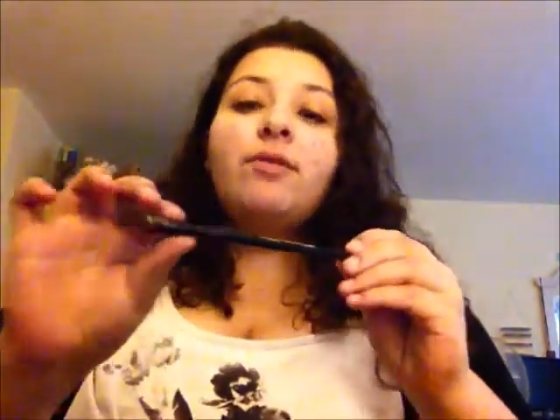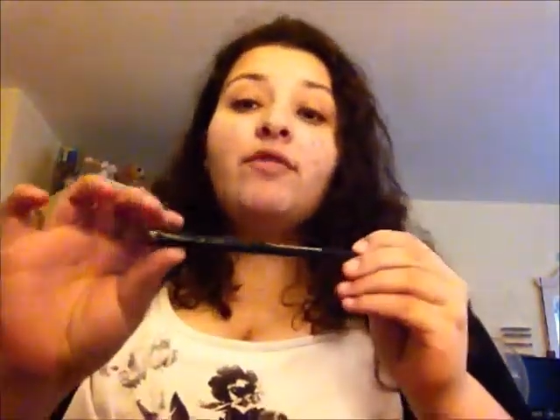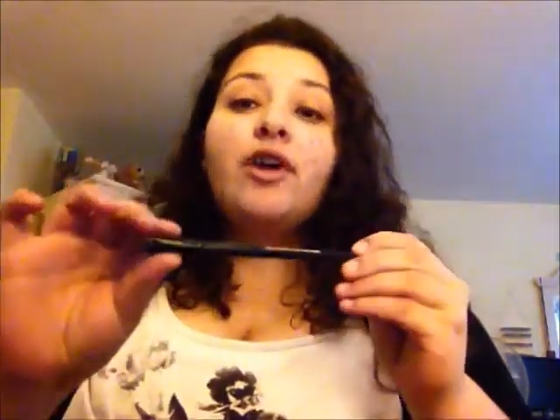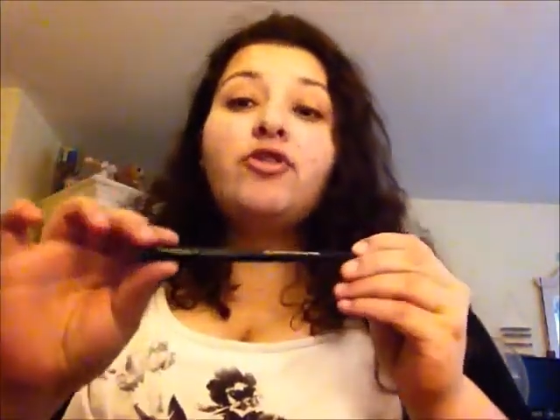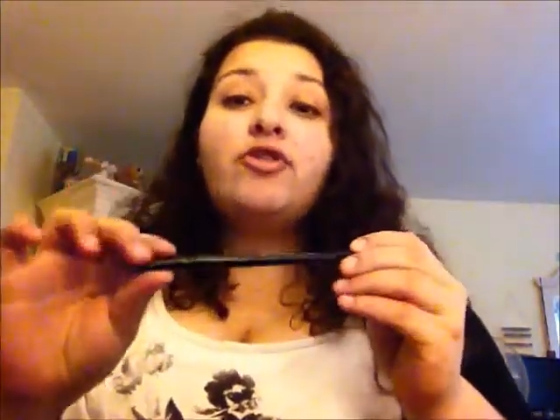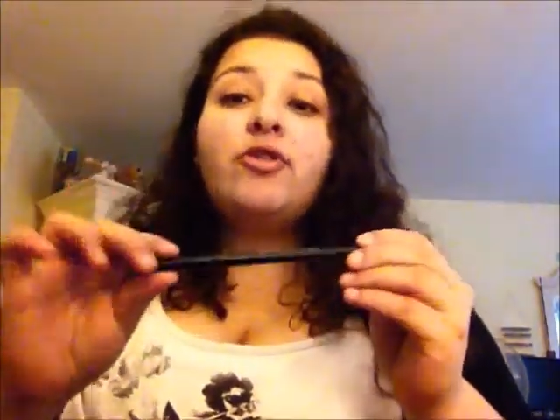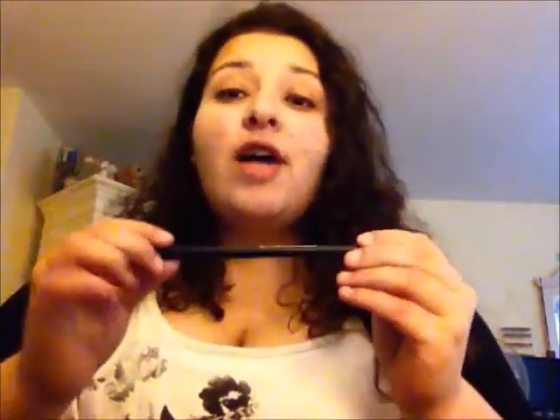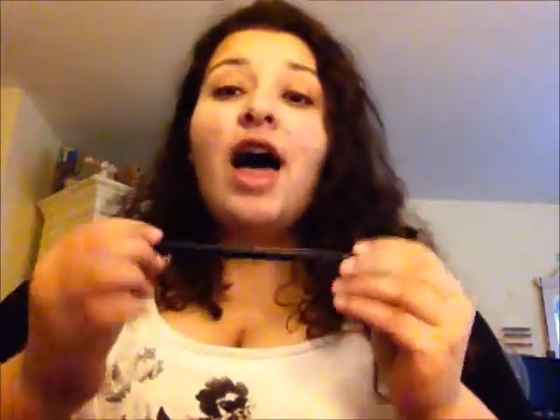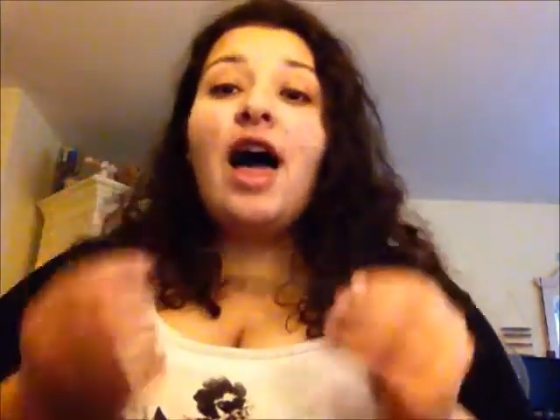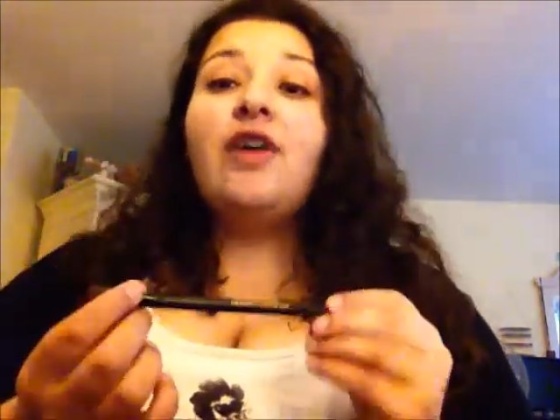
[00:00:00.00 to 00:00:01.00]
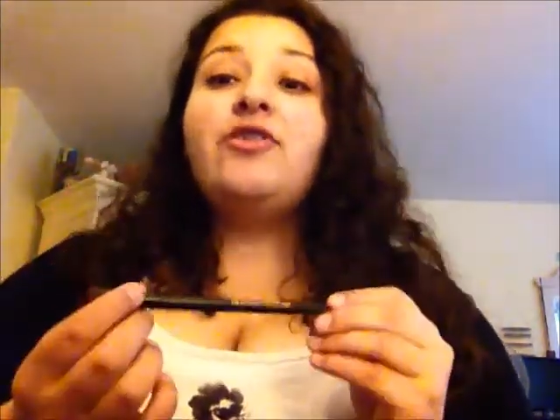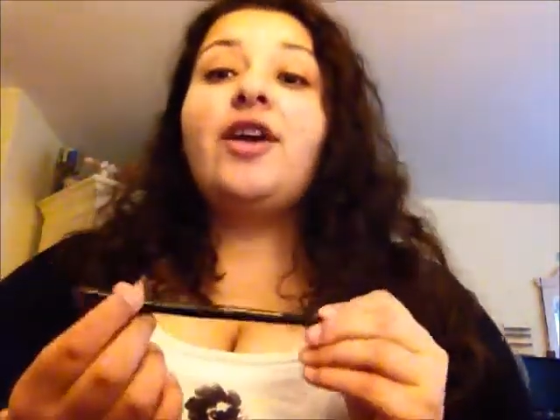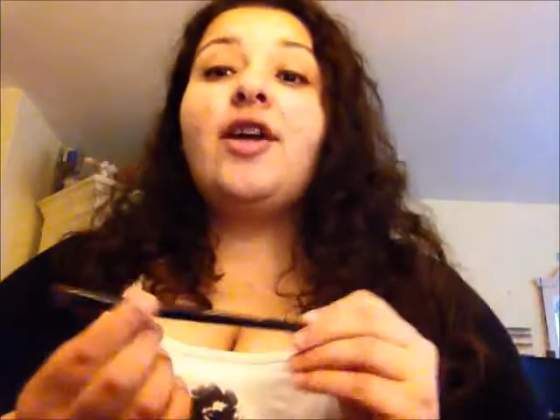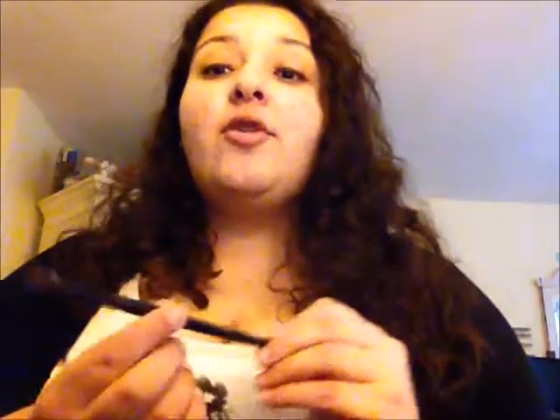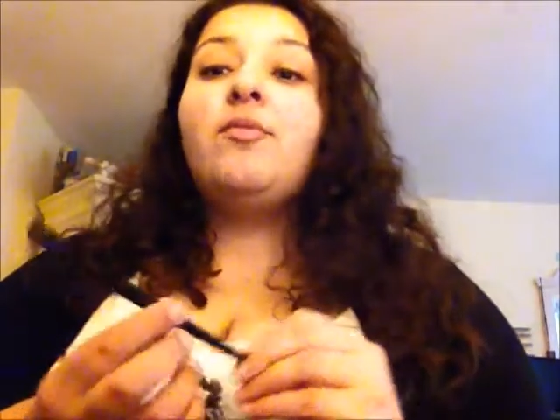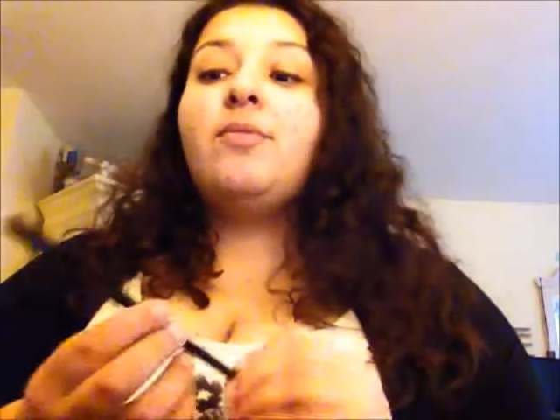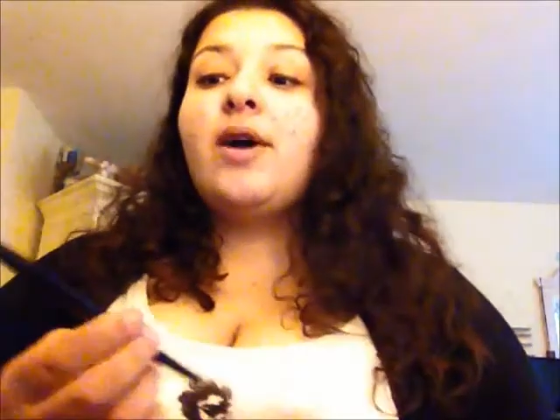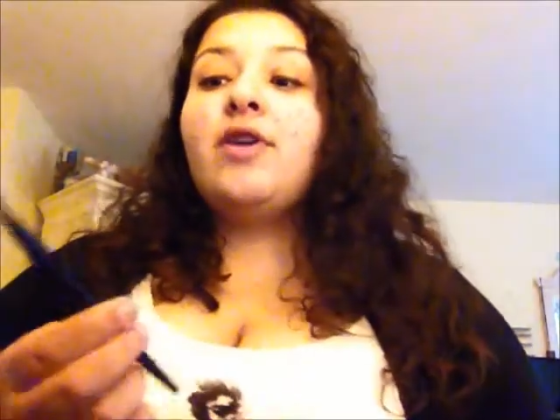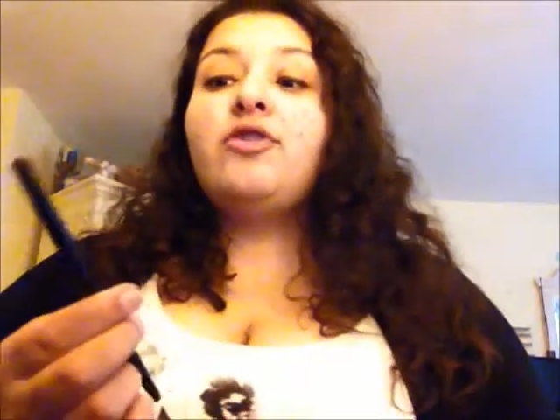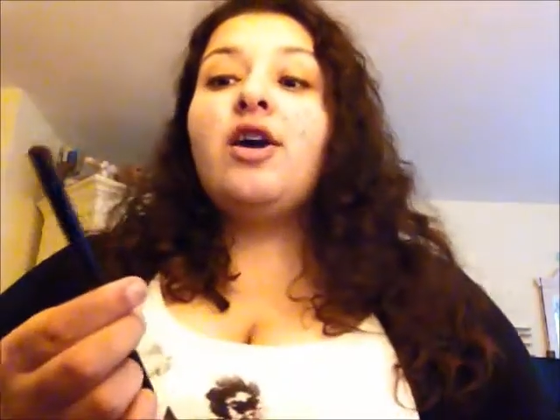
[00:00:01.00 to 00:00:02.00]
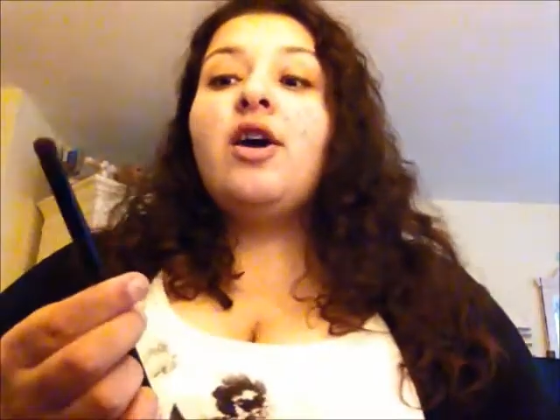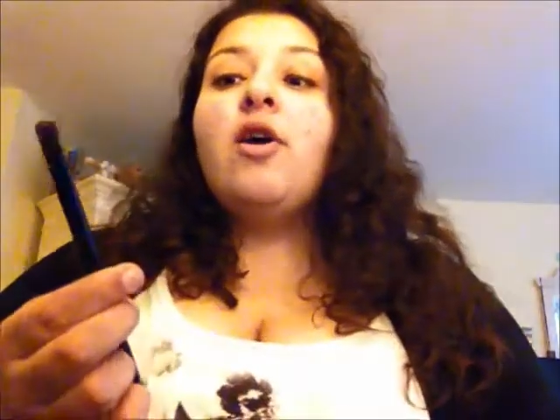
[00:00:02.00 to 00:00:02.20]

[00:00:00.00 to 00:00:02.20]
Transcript: Professional Eyeshadow Brush,